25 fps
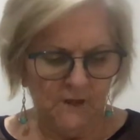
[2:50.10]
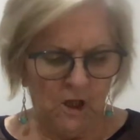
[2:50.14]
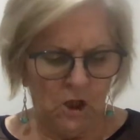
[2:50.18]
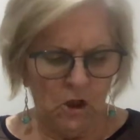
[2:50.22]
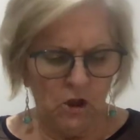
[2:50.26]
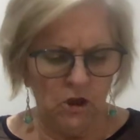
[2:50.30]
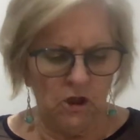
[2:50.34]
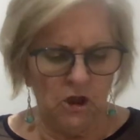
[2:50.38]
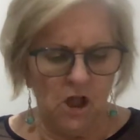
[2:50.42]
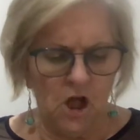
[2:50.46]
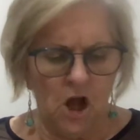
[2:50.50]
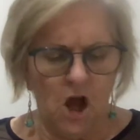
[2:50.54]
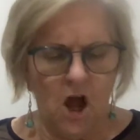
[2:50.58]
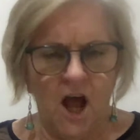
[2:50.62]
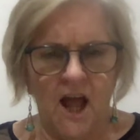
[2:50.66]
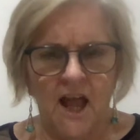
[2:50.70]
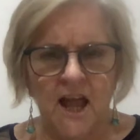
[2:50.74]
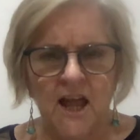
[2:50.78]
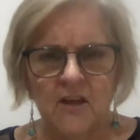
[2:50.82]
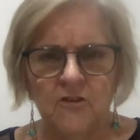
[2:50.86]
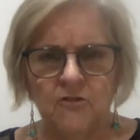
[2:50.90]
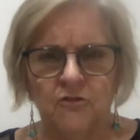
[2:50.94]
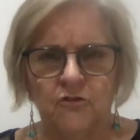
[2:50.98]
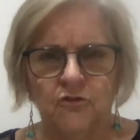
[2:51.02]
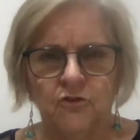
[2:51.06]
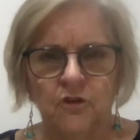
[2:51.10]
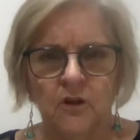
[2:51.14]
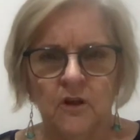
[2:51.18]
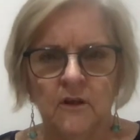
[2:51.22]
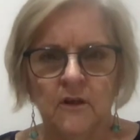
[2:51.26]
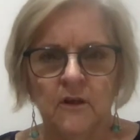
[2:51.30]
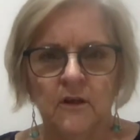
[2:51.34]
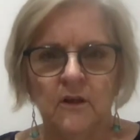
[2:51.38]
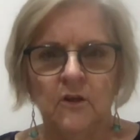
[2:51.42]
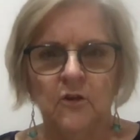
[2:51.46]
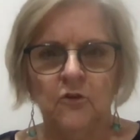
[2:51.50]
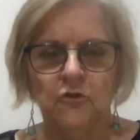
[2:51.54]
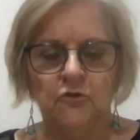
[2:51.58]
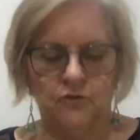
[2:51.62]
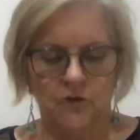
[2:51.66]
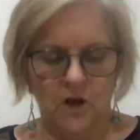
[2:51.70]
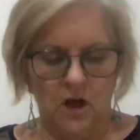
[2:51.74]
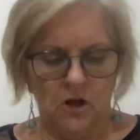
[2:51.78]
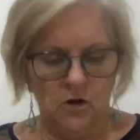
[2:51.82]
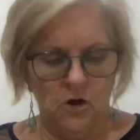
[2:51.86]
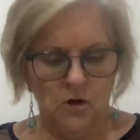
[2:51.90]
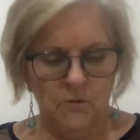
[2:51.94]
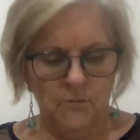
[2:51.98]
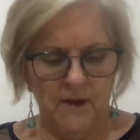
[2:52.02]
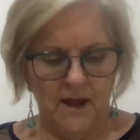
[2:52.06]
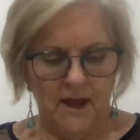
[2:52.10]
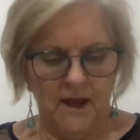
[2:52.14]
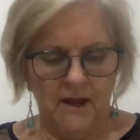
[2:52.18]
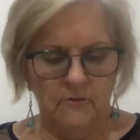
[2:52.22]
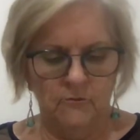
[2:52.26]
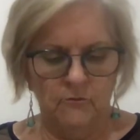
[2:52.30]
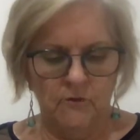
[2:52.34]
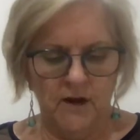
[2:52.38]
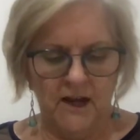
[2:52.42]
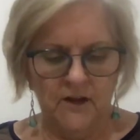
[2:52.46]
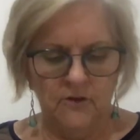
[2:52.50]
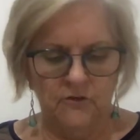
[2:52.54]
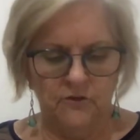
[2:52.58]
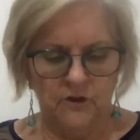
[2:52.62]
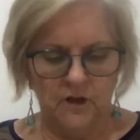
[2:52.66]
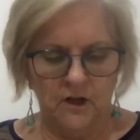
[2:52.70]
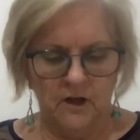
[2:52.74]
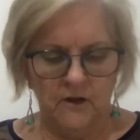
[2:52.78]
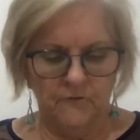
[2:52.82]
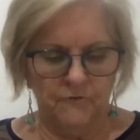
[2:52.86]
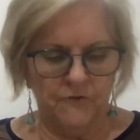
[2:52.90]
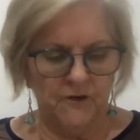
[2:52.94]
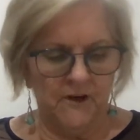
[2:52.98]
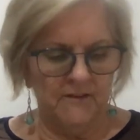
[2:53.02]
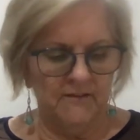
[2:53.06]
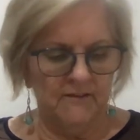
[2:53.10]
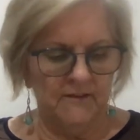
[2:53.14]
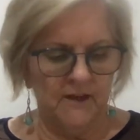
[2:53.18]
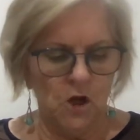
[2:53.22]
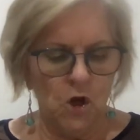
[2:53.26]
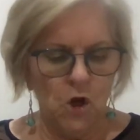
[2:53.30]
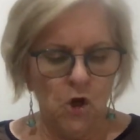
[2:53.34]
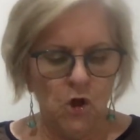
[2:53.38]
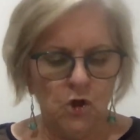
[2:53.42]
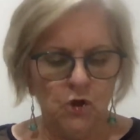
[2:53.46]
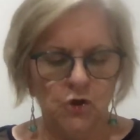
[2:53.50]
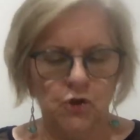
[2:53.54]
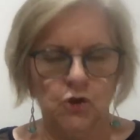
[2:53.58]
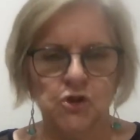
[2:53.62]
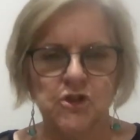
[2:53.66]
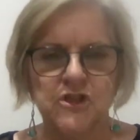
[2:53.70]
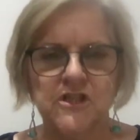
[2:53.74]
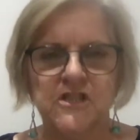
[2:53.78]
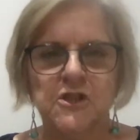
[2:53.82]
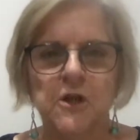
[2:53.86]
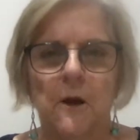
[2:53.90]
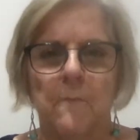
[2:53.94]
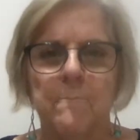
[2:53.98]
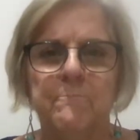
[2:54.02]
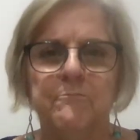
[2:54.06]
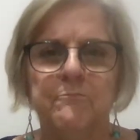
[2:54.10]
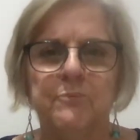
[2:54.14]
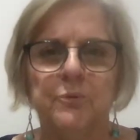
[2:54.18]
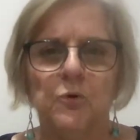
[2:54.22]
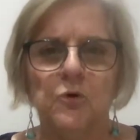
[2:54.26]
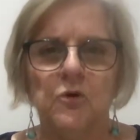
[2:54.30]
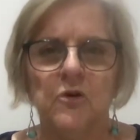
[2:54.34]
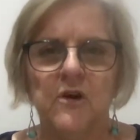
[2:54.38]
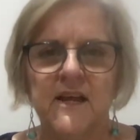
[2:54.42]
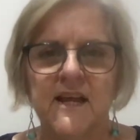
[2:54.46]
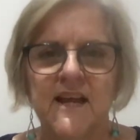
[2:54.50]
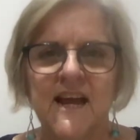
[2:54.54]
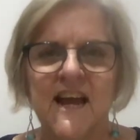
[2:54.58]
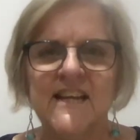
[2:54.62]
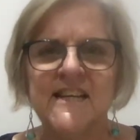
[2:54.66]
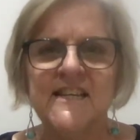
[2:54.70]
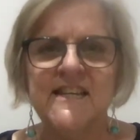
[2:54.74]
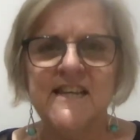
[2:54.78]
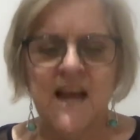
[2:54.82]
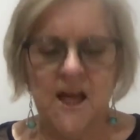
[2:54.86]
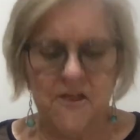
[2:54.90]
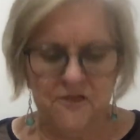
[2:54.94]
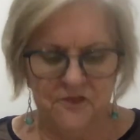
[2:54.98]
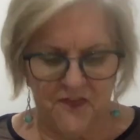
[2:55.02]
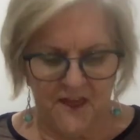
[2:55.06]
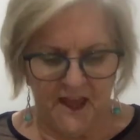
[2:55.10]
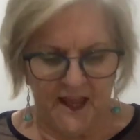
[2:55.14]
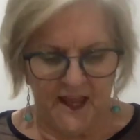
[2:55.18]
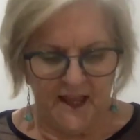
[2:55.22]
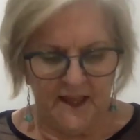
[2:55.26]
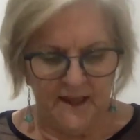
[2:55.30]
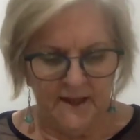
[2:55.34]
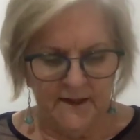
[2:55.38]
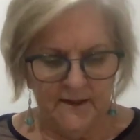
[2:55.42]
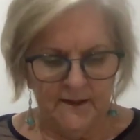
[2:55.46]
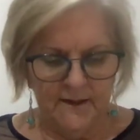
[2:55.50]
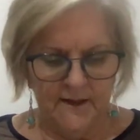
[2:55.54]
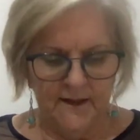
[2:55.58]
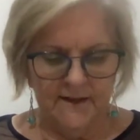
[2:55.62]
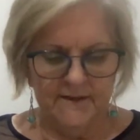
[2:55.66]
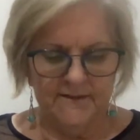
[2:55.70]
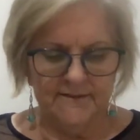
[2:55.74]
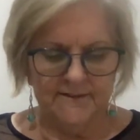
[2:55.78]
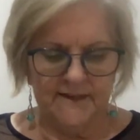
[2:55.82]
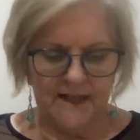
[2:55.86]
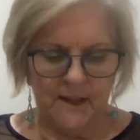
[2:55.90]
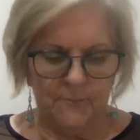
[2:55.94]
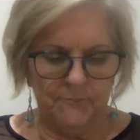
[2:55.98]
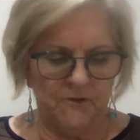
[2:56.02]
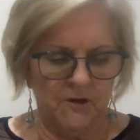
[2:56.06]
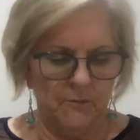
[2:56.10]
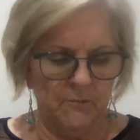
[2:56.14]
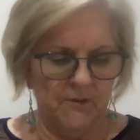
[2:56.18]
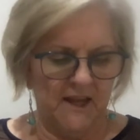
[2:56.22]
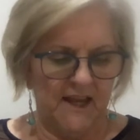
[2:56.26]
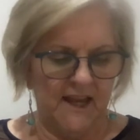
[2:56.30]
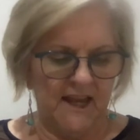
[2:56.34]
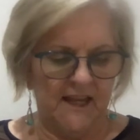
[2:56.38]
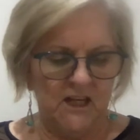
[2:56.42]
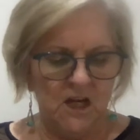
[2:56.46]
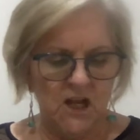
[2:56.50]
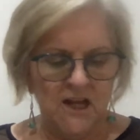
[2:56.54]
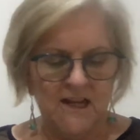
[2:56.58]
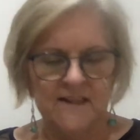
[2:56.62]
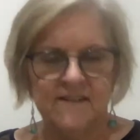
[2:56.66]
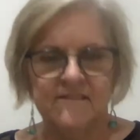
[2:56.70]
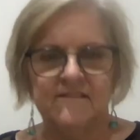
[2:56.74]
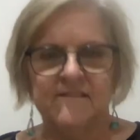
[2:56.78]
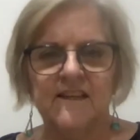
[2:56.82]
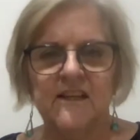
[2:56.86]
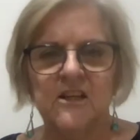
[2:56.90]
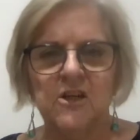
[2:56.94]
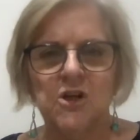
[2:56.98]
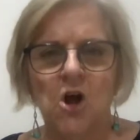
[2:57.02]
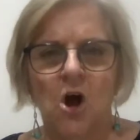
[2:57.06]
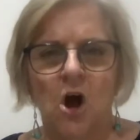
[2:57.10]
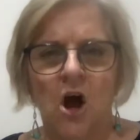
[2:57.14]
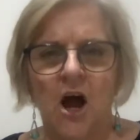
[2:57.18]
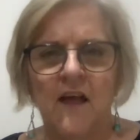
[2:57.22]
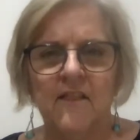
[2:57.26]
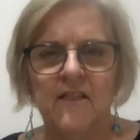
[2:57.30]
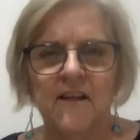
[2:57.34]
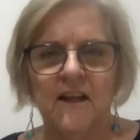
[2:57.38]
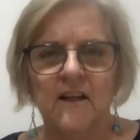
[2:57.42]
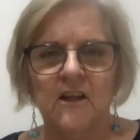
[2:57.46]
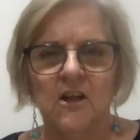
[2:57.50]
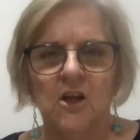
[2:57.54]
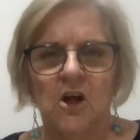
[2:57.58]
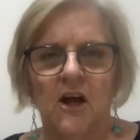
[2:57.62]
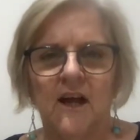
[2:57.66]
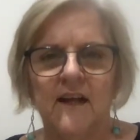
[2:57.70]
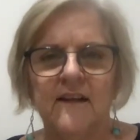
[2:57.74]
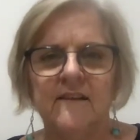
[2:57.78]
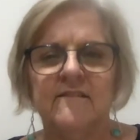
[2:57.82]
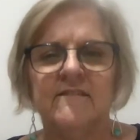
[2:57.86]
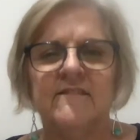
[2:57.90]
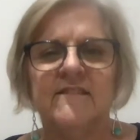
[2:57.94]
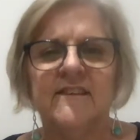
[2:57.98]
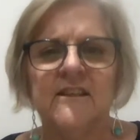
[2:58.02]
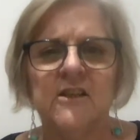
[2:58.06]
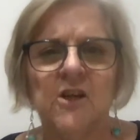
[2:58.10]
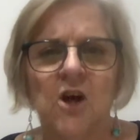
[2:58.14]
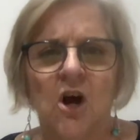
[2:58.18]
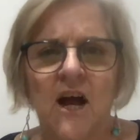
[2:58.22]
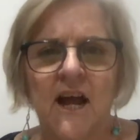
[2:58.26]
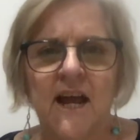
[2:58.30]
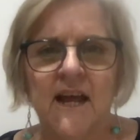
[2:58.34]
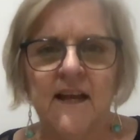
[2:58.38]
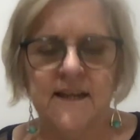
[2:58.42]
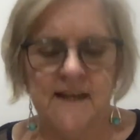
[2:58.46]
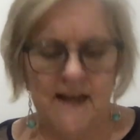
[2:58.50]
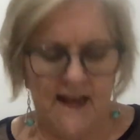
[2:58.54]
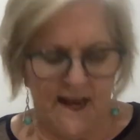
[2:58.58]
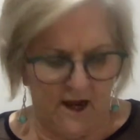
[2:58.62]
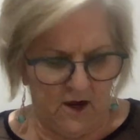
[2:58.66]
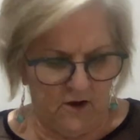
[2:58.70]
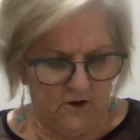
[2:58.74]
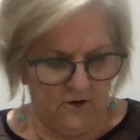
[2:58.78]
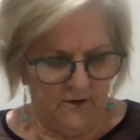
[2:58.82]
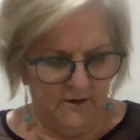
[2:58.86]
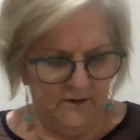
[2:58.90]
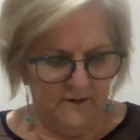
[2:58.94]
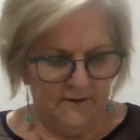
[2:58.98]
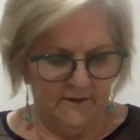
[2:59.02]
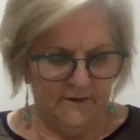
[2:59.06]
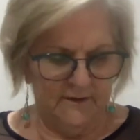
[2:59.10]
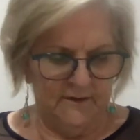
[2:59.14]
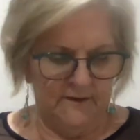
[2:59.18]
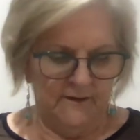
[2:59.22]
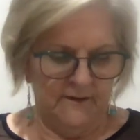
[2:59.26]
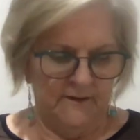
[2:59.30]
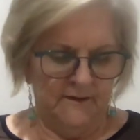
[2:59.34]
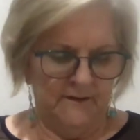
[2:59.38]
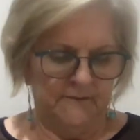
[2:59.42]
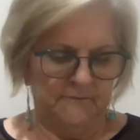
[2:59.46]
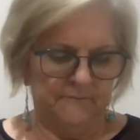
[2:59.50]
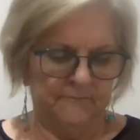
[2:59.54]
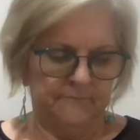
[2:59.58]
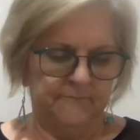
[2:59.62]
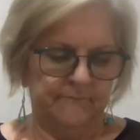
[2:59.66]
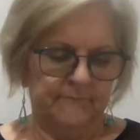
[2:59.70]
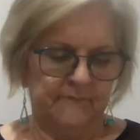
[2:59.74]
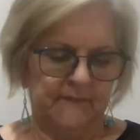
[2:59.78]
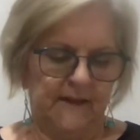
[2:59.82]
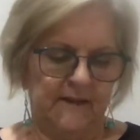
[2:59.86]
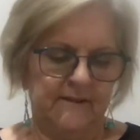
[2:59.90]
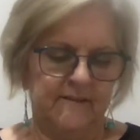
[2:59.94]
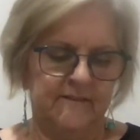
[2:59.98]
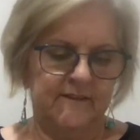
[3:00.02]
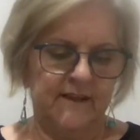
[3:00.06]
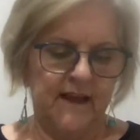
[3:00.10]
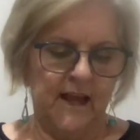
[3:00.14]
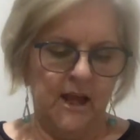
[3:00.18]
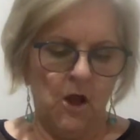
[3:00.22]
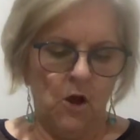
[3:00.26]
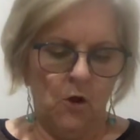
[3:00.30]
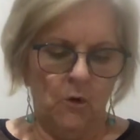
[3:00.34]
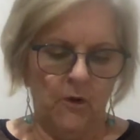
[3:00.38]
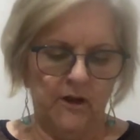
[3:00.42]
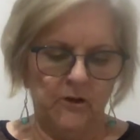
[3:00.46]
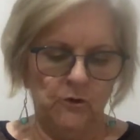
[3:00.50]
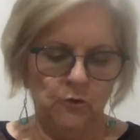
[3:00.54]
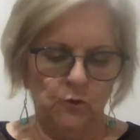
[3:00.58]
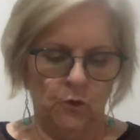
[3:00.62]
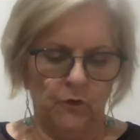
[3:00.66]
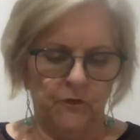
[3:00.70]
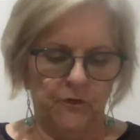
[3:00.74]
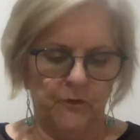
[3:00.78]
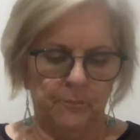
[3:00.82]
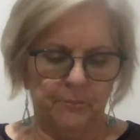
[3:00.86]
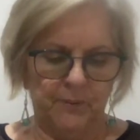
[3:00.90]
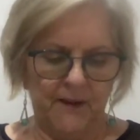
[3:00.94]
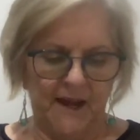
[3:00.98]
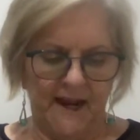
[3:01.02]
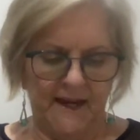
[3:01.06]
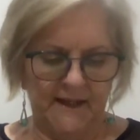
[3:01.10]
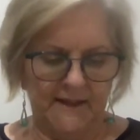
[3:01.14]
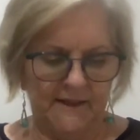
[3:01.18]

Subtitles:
Lies! Shadow Man raged in a frenzy. You're just a boy, a nothing. He slapped him again. Deny the light. Deny it now. Teo ignored the pain